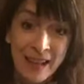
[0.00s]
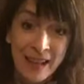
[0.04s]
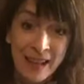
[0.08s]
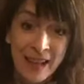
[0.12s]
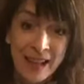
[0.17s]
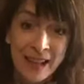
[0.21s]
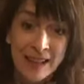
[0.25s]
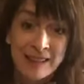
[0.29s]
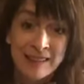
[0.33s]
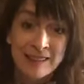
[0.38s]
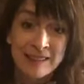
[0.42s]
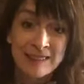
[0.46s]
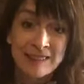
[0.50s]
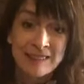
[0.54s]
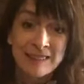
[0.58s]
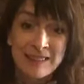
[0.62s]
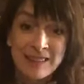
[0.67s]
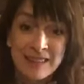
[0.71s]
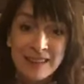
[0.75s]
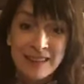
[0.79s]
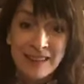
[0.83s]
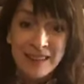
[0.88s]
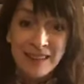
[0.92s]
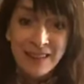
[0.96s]
And
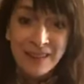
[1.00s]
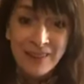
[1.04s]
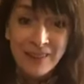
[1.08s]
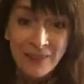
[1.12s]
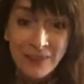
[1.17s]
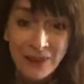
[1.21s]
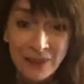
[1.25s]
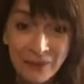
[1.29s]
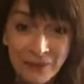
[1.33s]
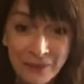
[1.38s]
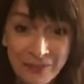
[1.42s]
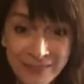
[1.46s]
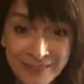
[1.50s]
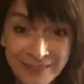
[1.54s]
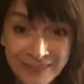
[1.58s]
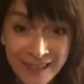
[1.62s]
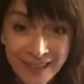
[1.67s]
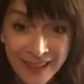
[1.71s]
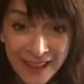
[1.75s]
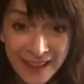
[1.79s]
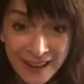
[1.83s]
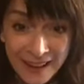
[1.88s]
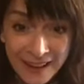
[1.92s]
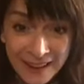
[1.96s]
what is
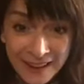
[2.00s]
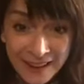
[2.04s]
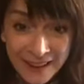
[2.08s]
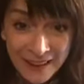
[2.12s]
that?